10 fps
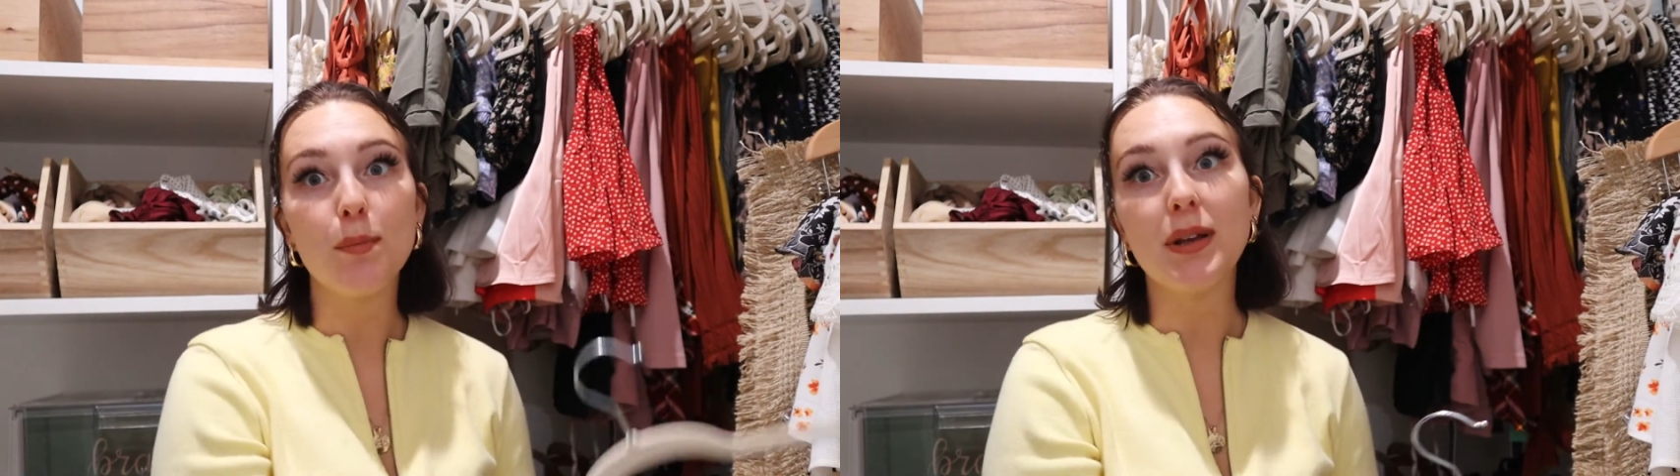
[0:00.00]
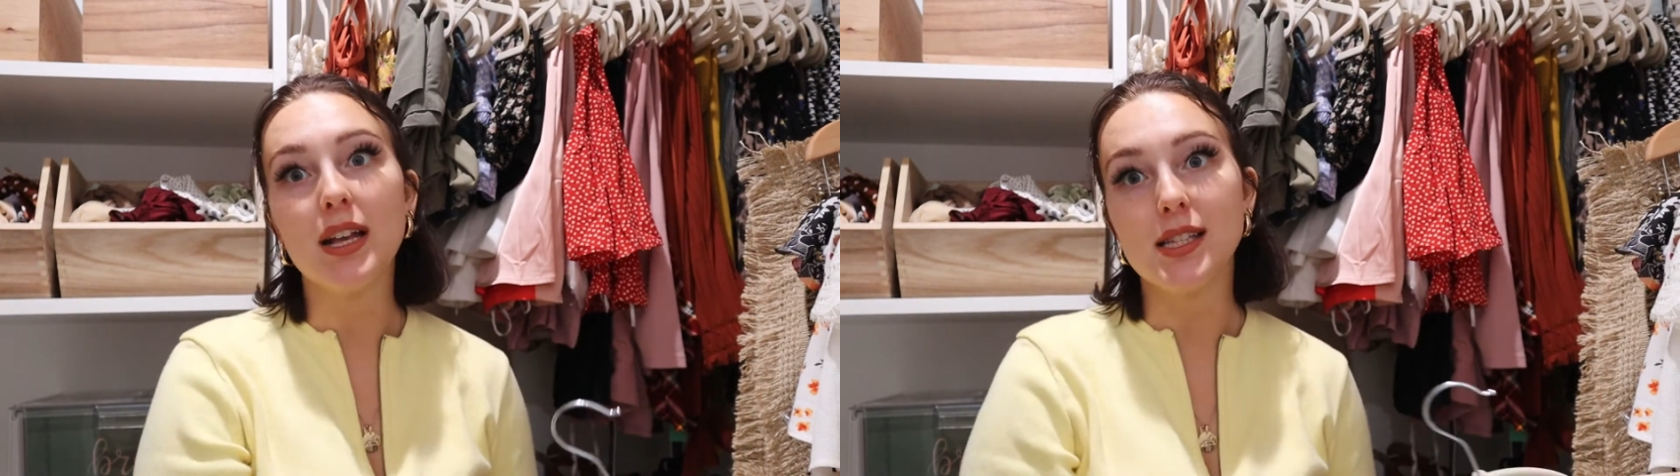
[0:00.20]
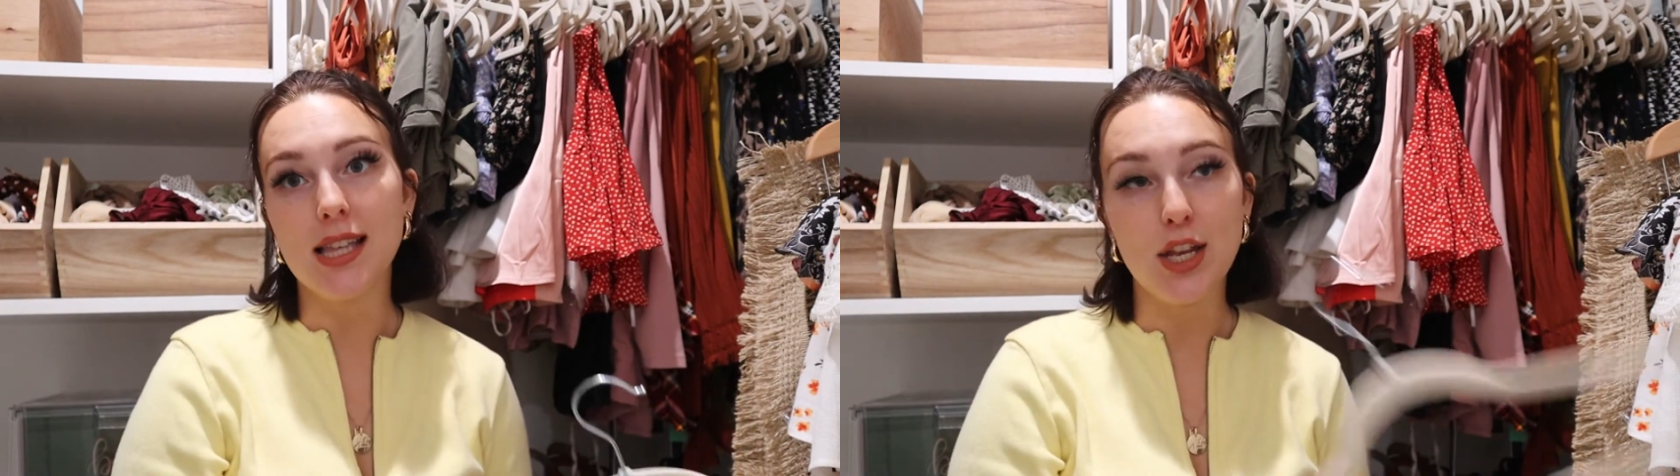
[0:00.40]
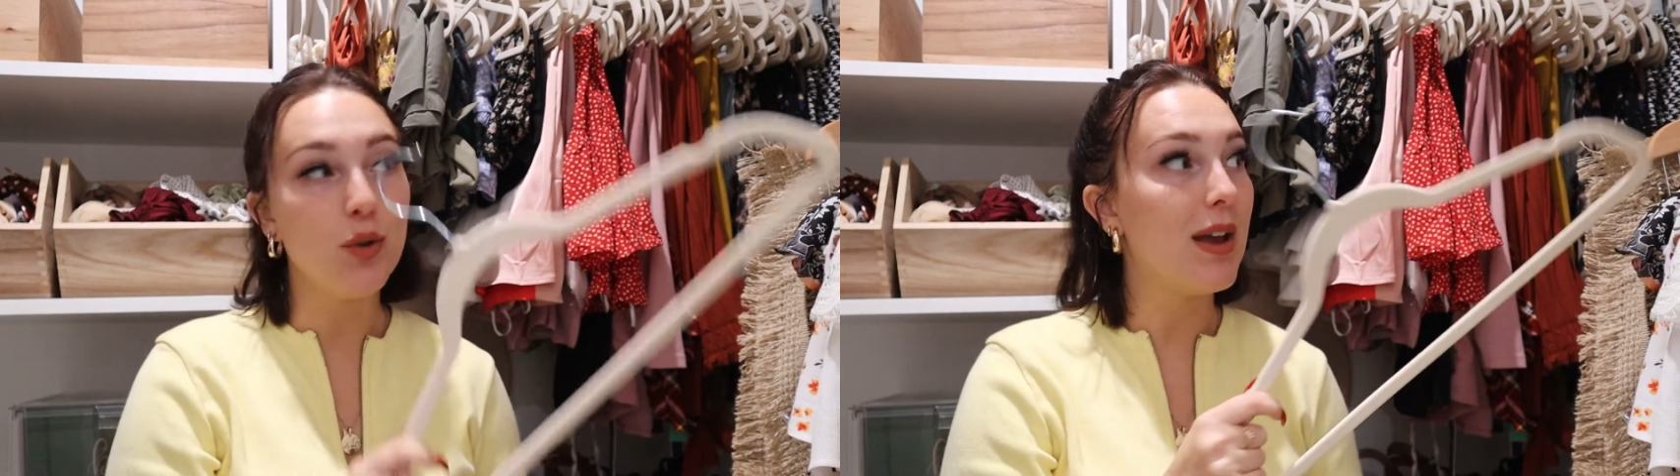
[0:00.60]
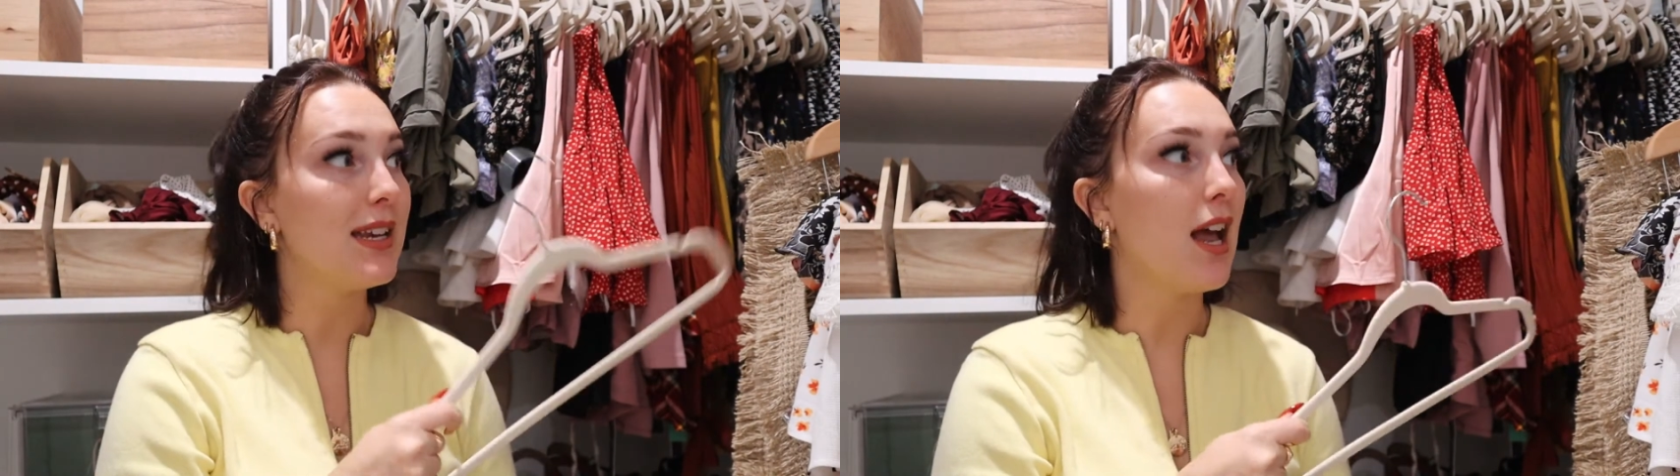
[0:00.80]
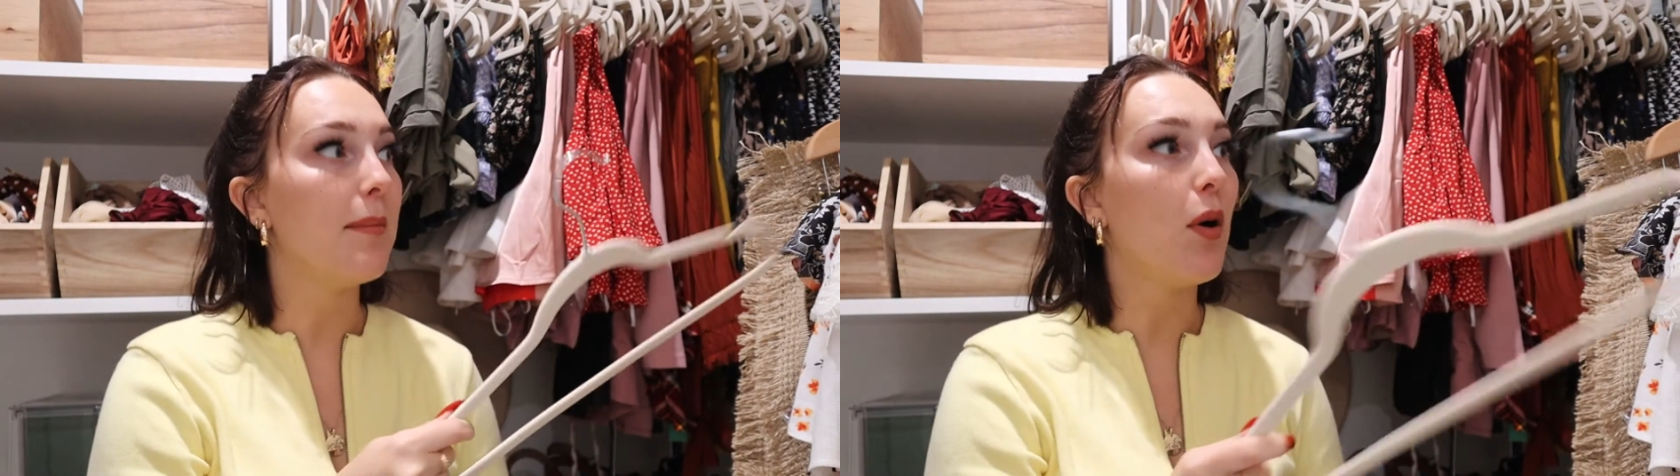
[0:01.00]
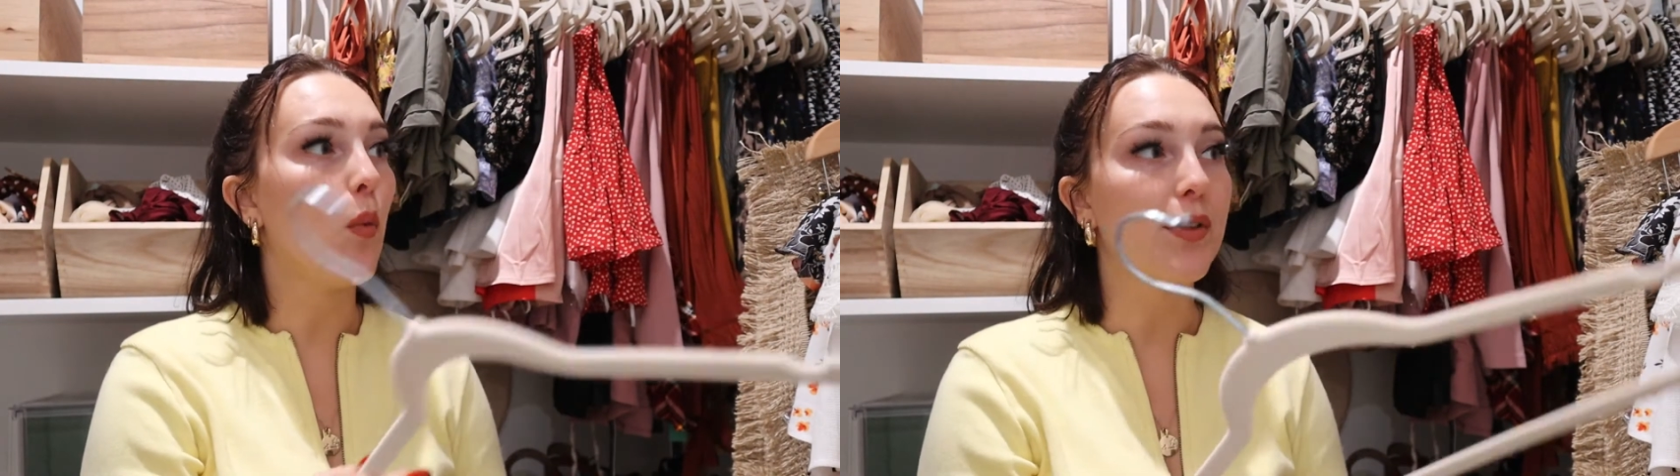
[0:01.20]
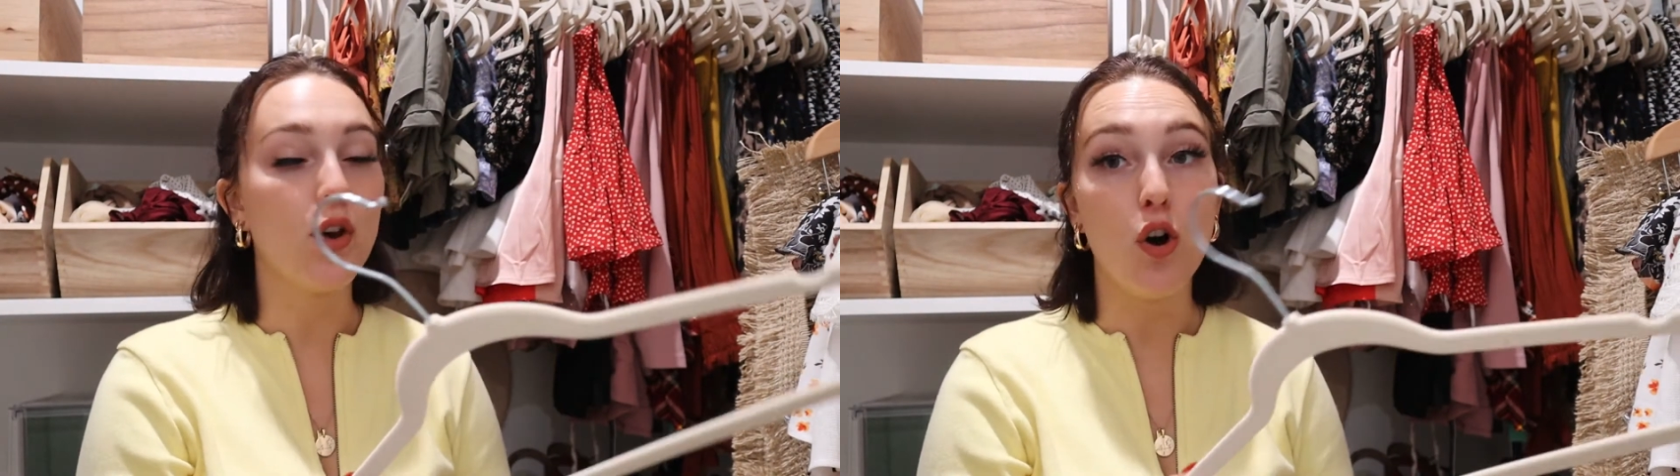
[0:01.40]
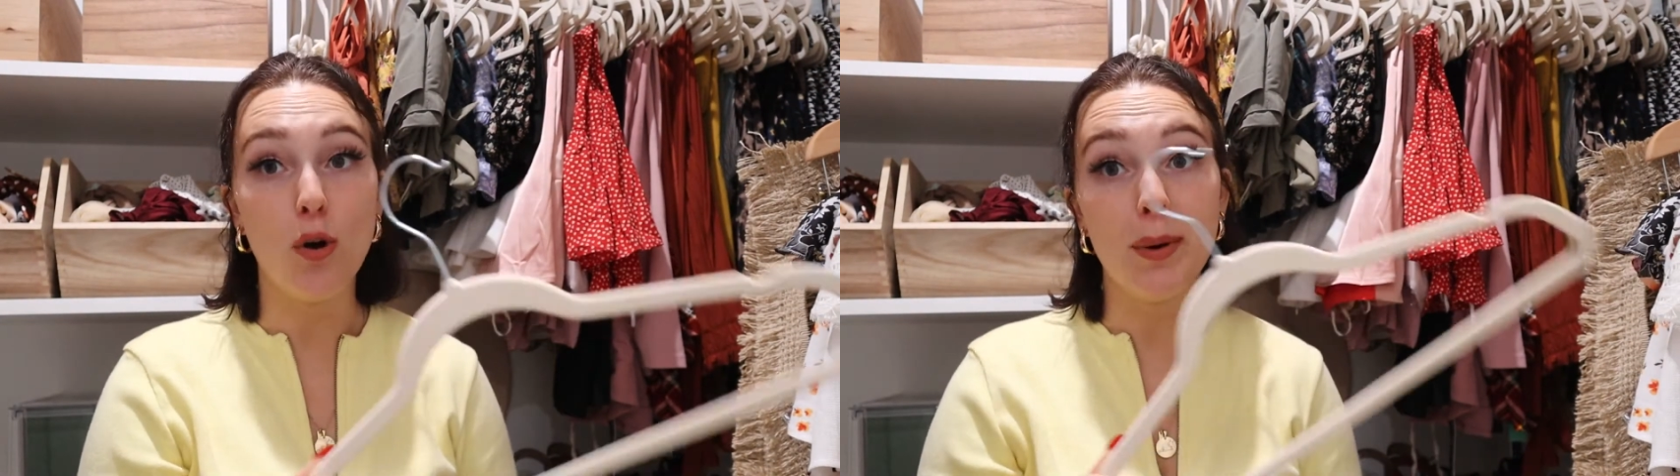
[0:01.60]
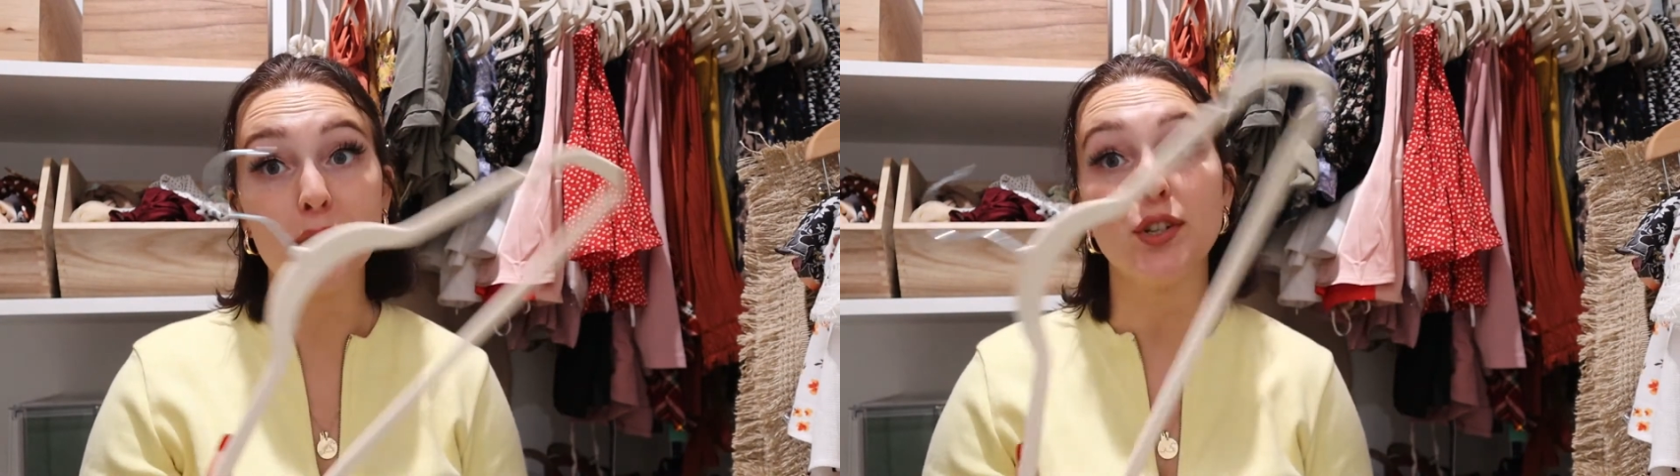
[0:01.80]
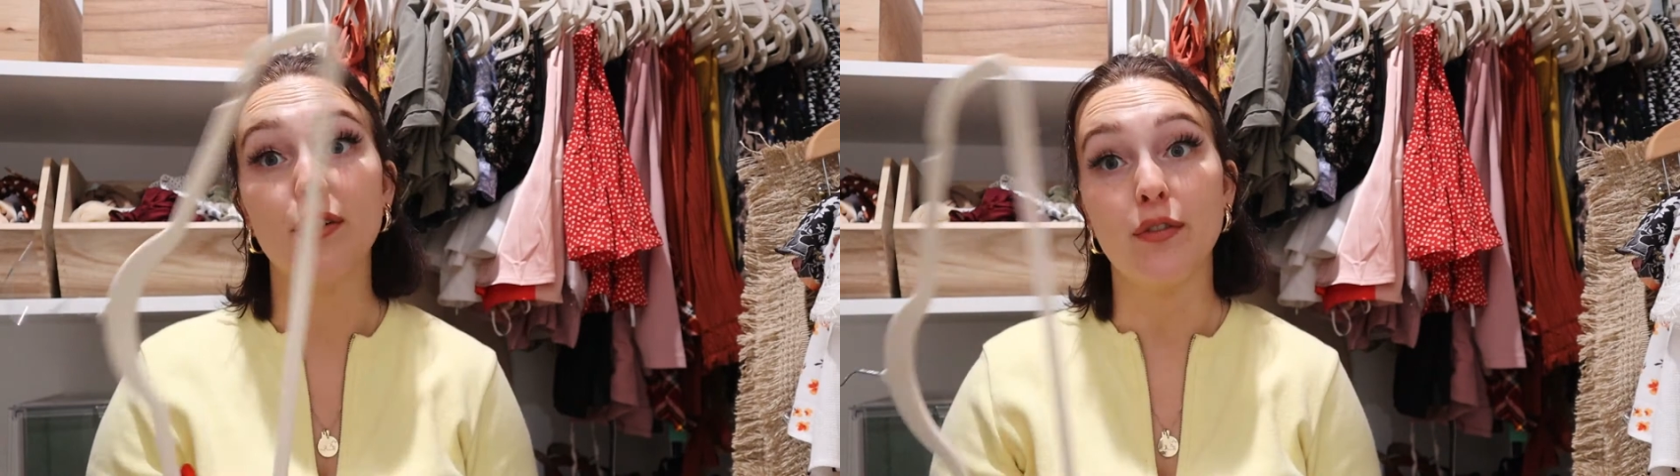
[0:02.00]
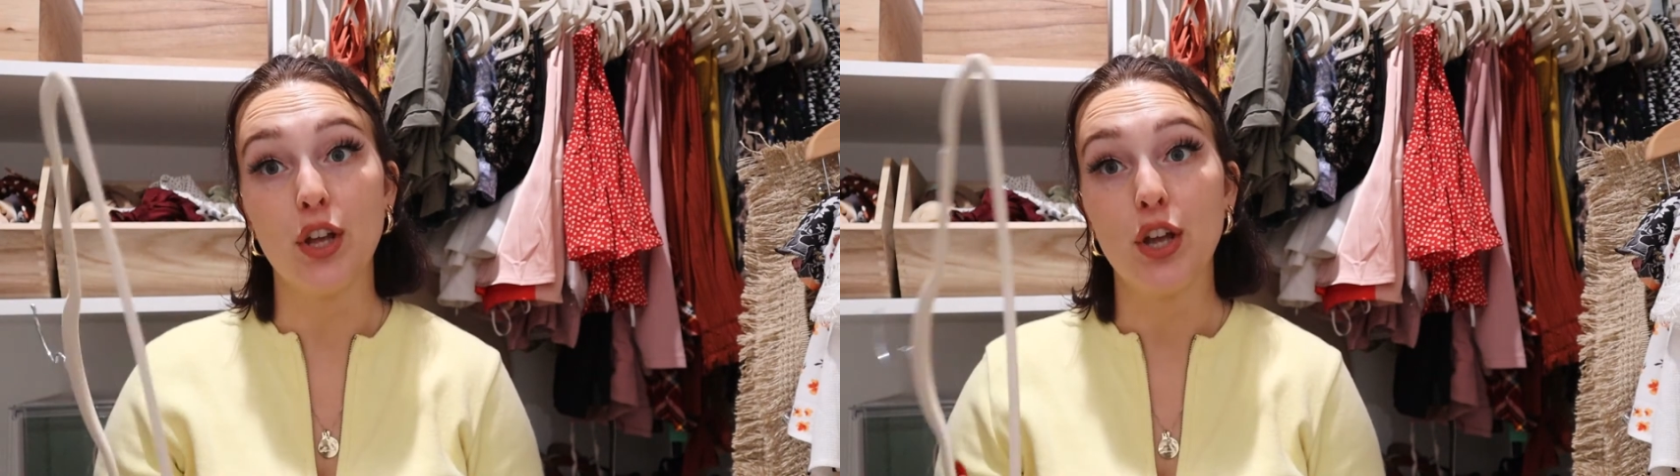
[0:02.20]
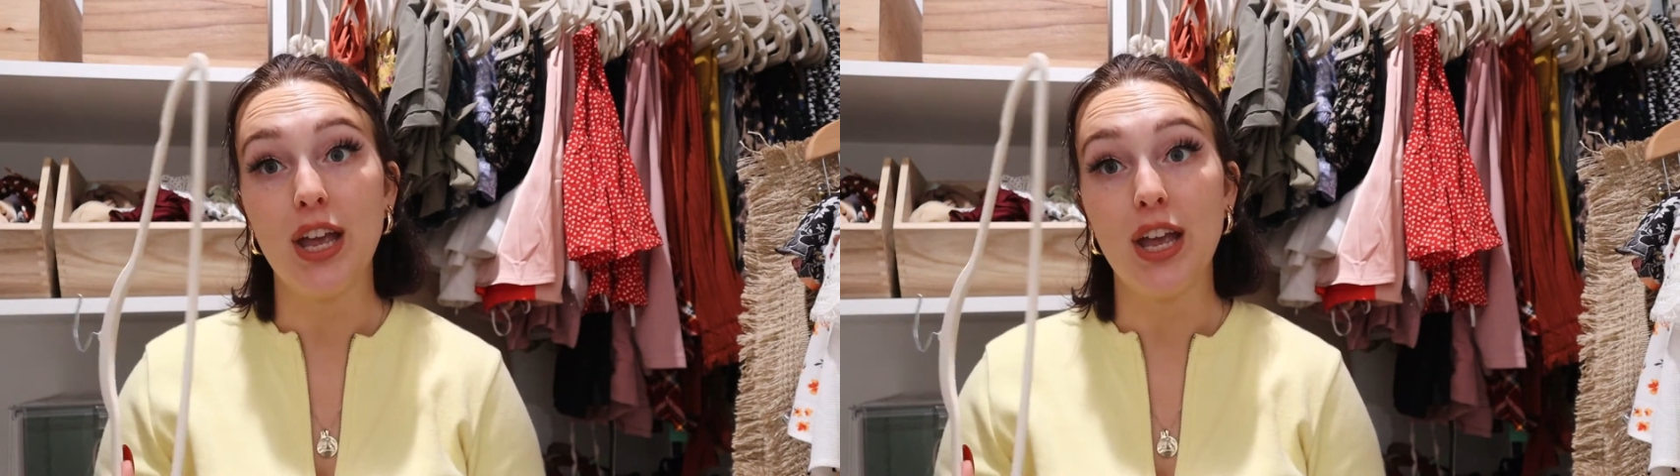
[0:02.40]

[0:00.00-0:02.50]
because then you end up with a whole bunch of